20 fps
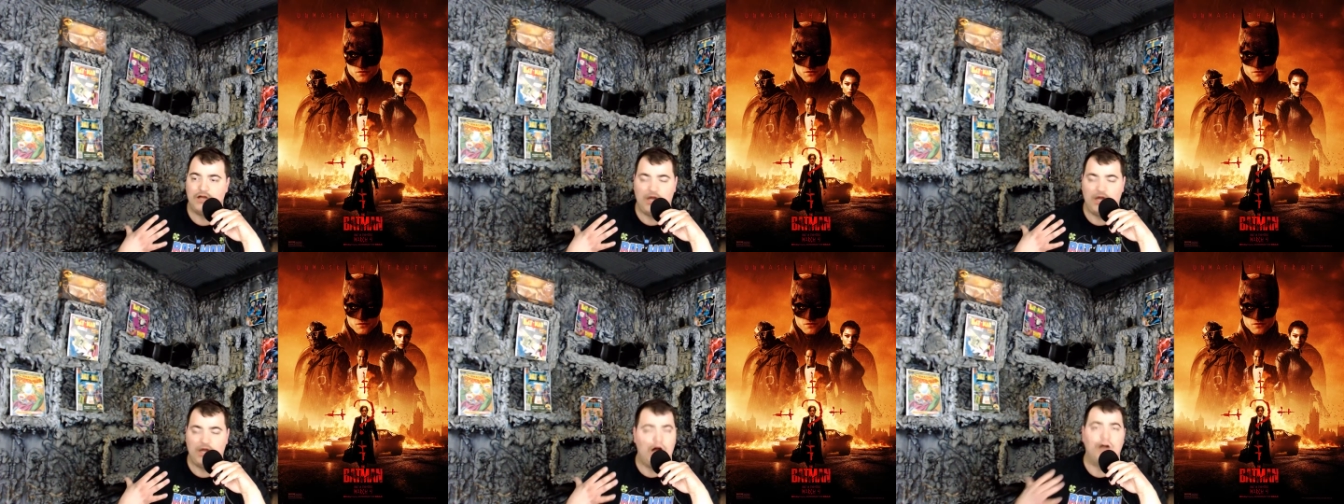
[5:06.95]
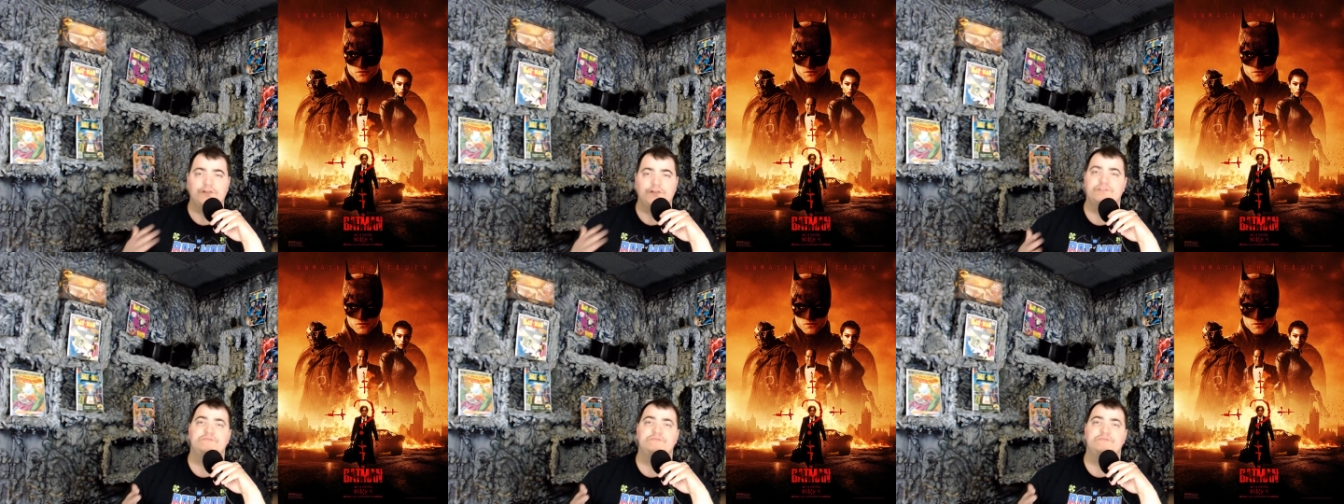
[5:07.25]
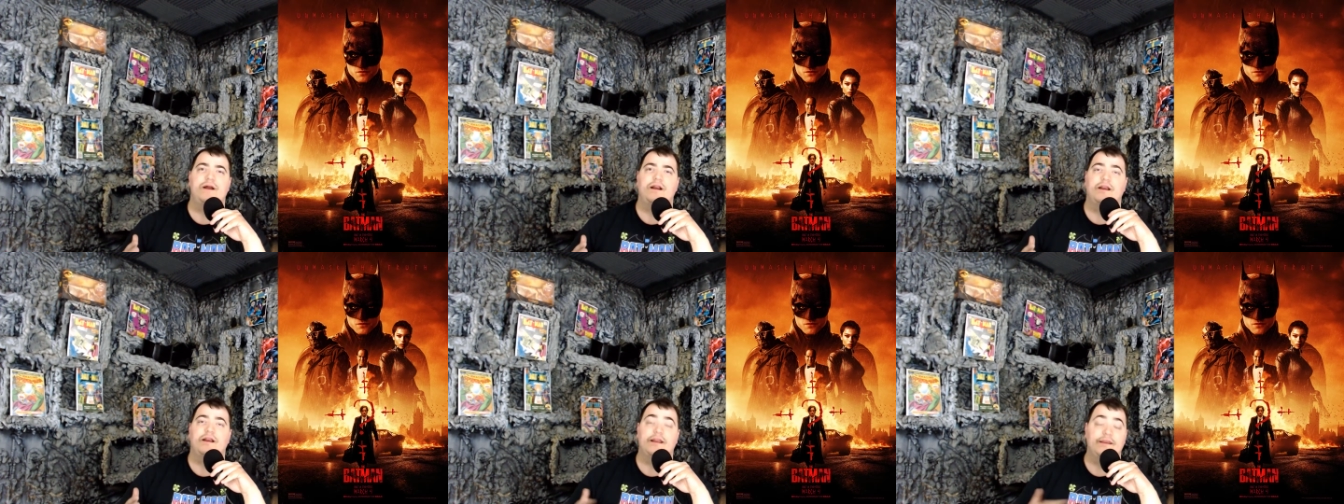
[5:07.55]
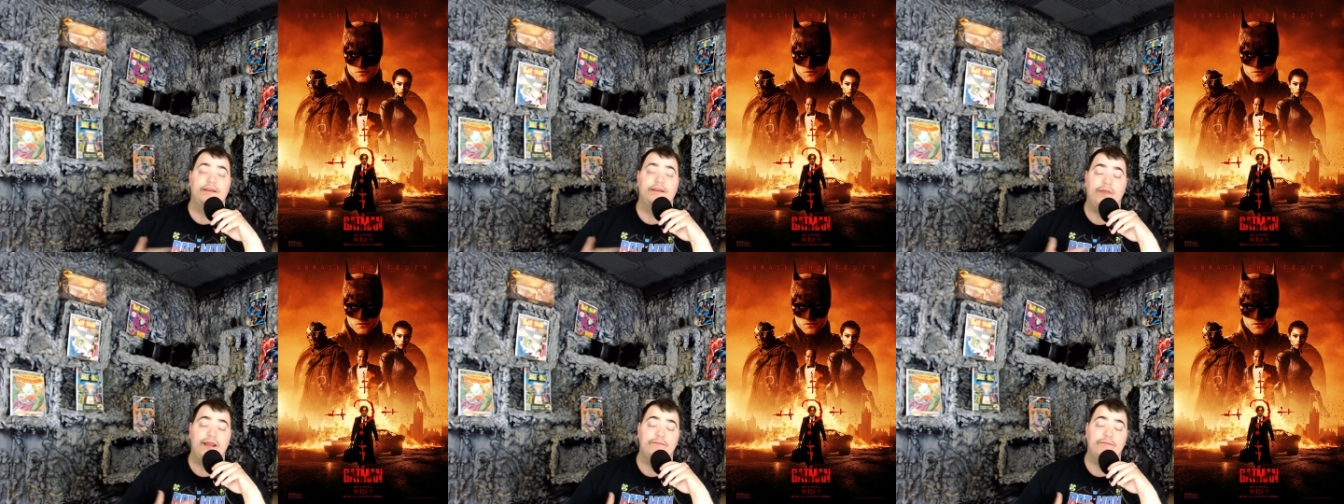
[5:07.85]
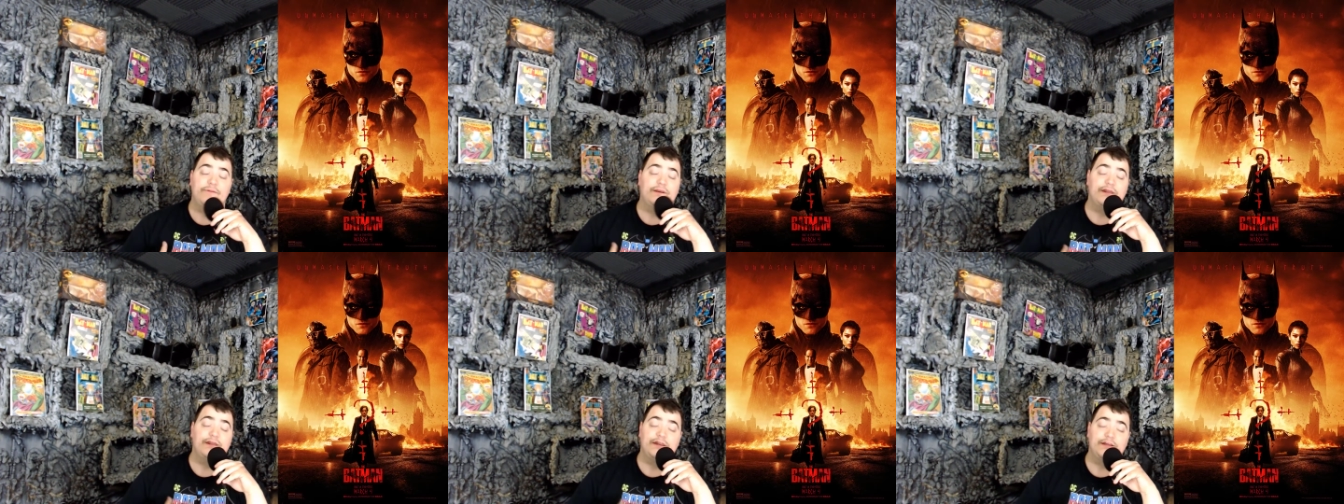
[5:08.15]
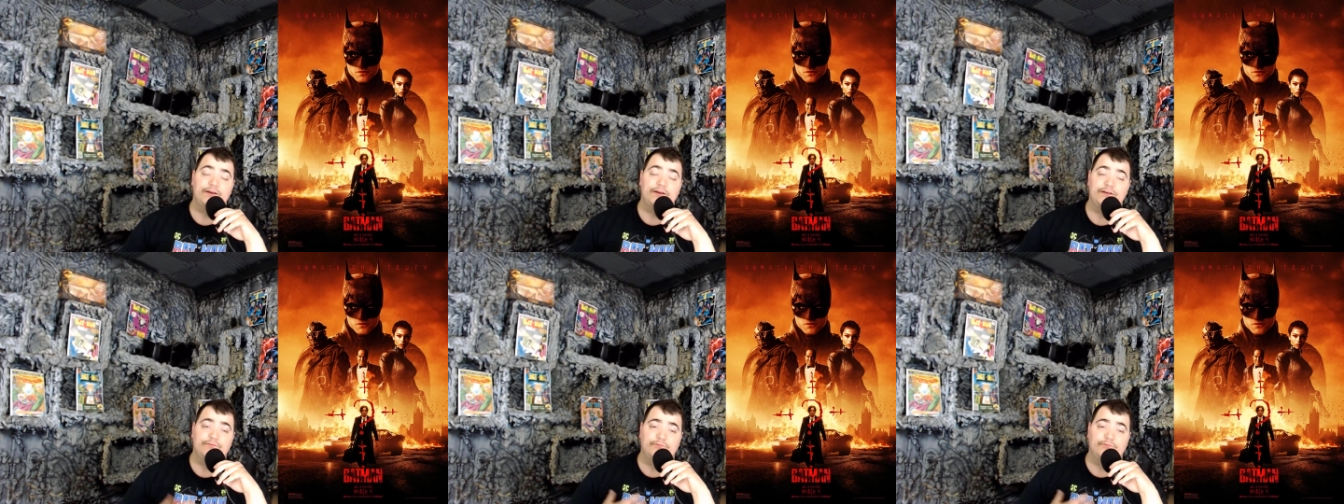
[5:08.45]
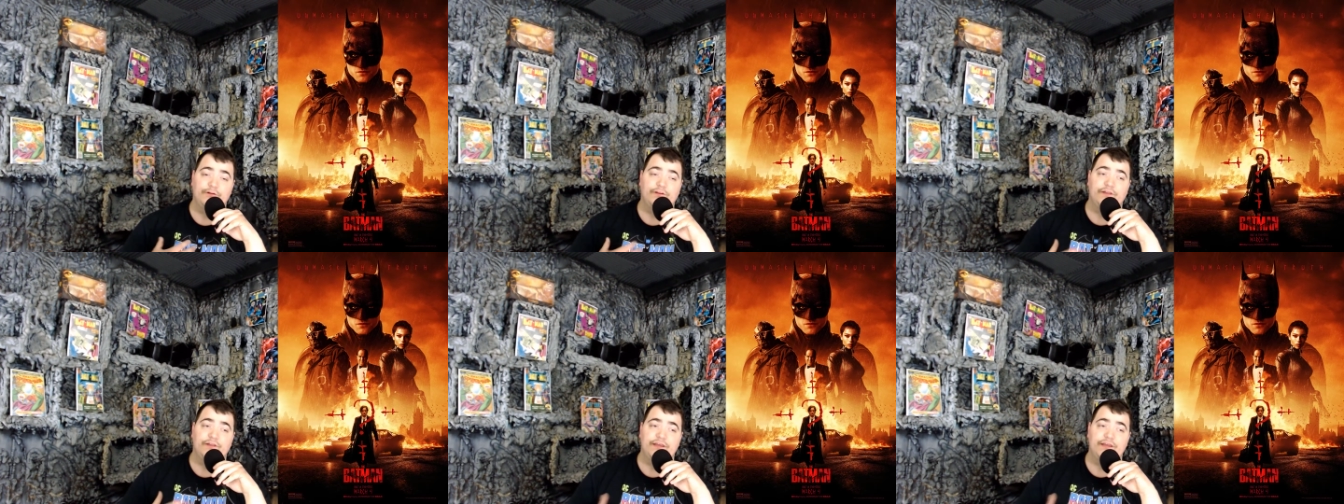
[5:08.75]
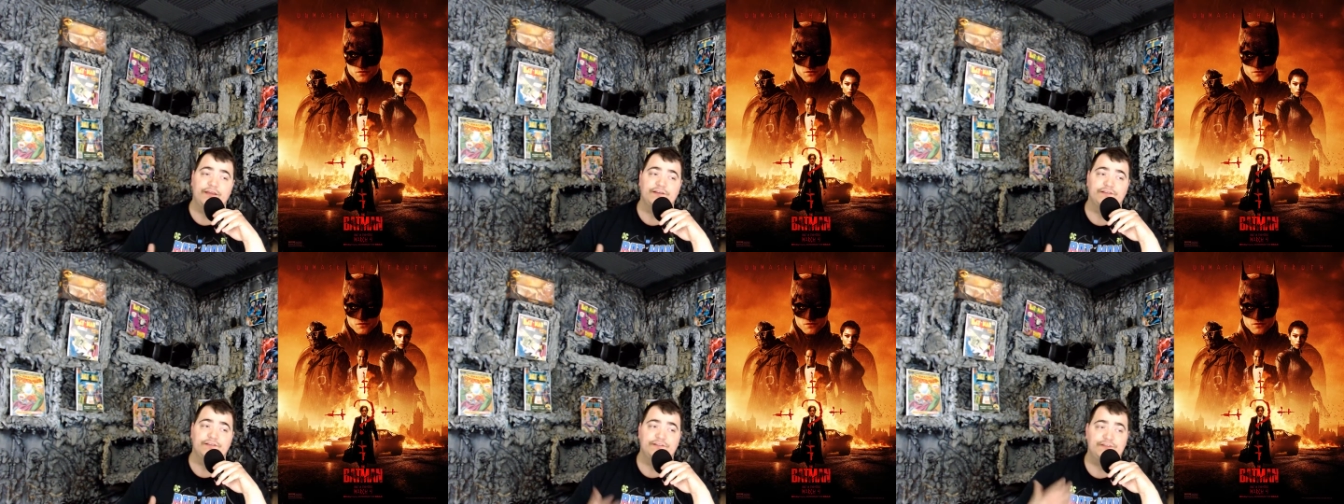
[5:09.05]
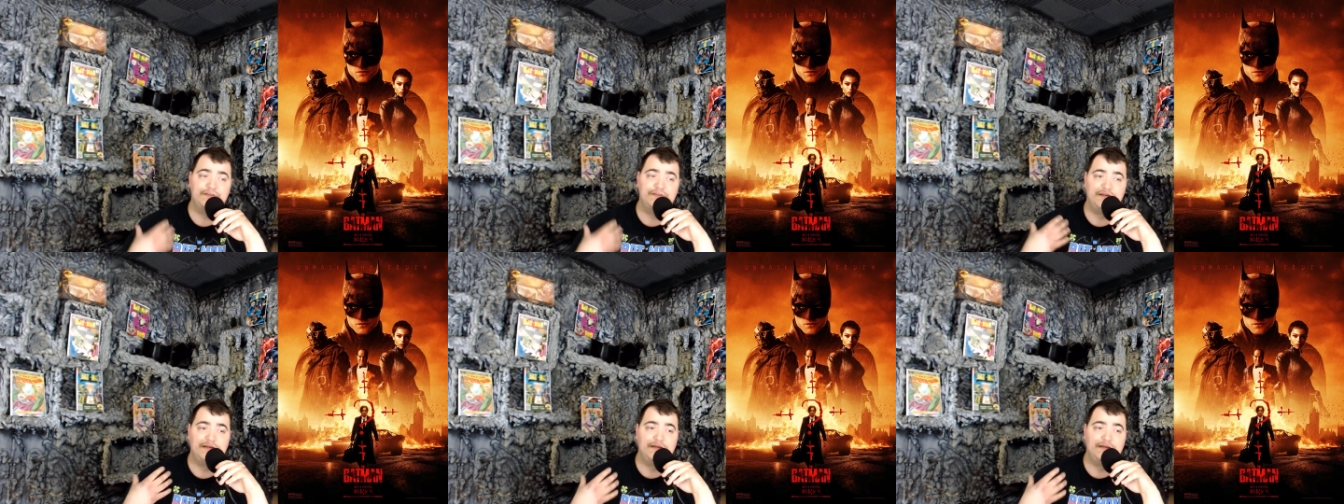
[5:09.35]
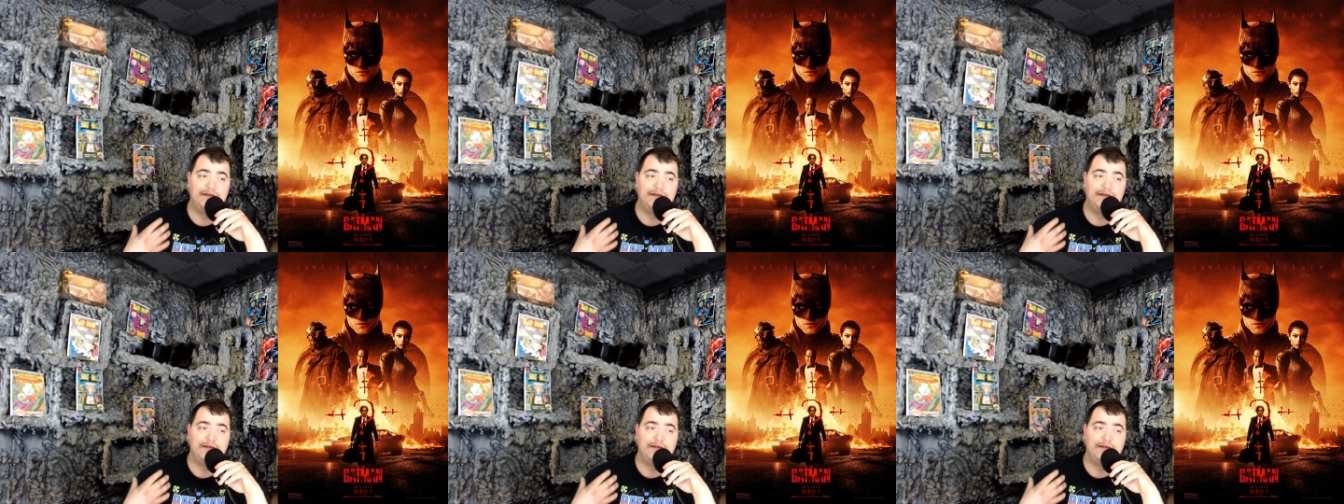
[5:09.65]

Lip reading: awe-inspiring, in my opinion. It really is.